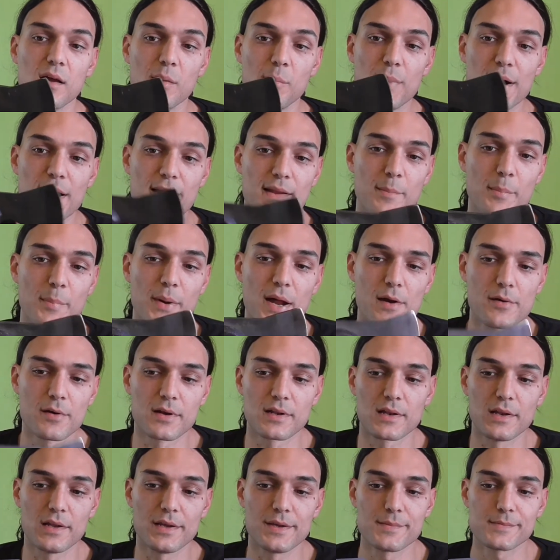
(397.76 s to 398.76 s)
But
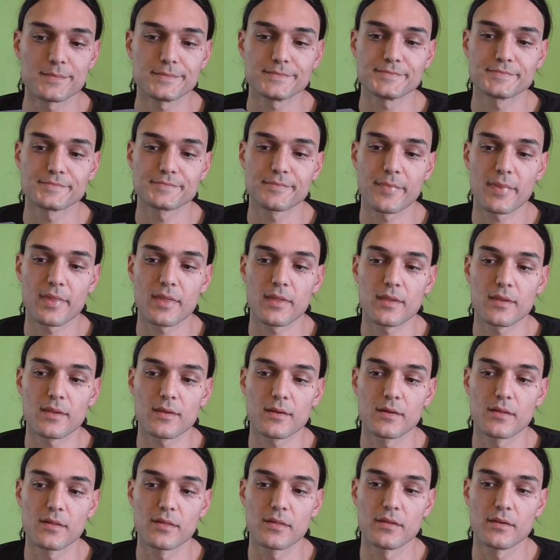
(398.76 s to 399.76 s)
apparently,
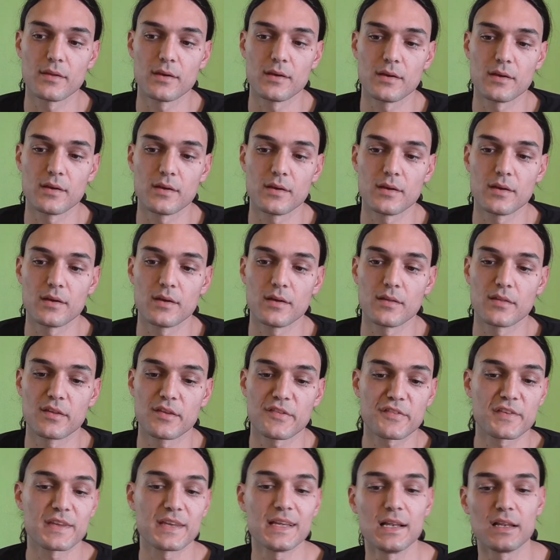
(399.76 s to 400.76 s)
the
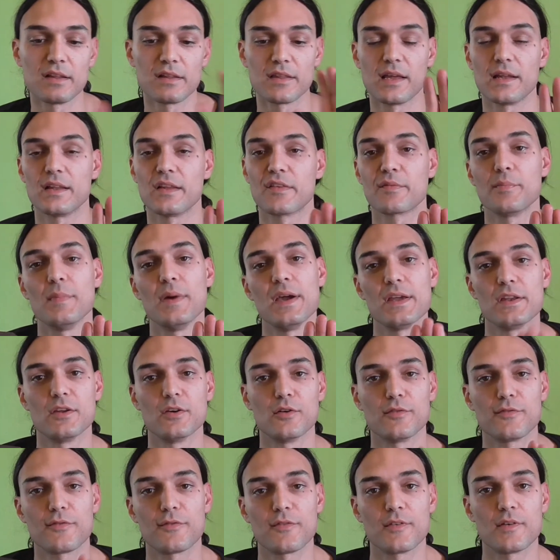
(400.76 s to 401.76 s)
steel that it's made
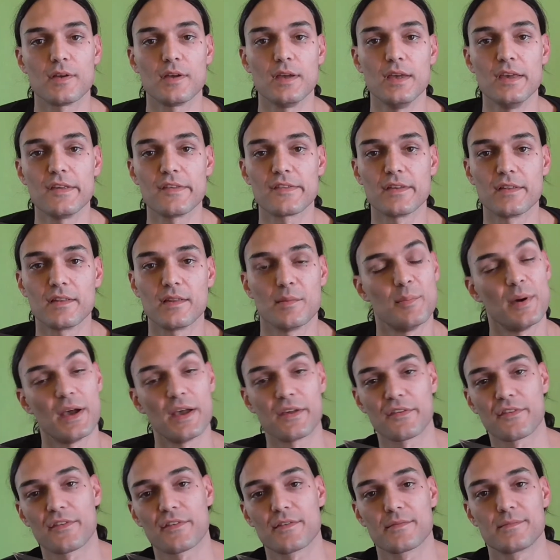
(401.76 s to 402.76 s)
of isn't the
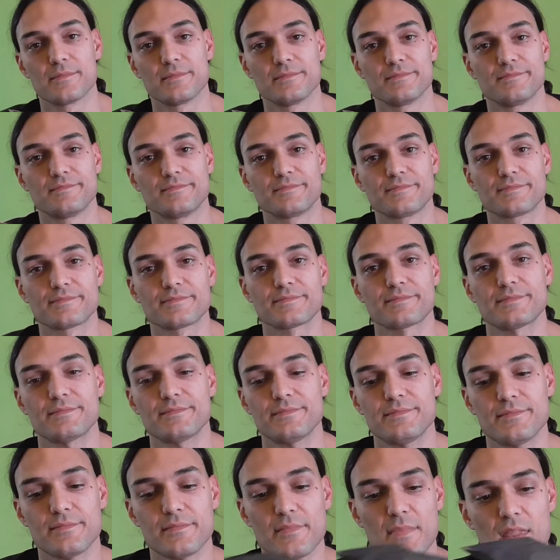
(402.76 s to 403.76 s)
best.
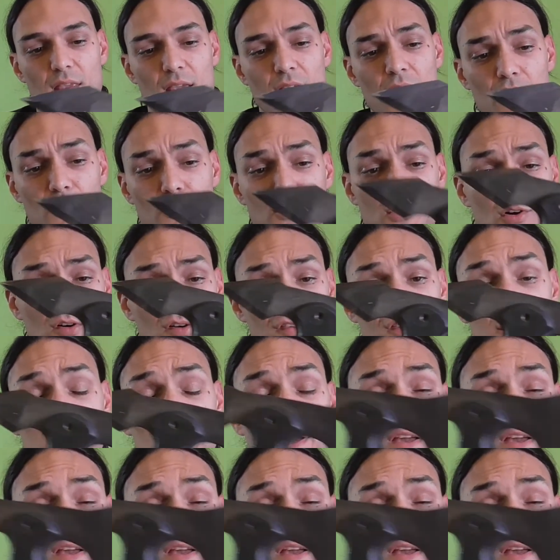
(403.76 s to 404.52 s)
And of course, it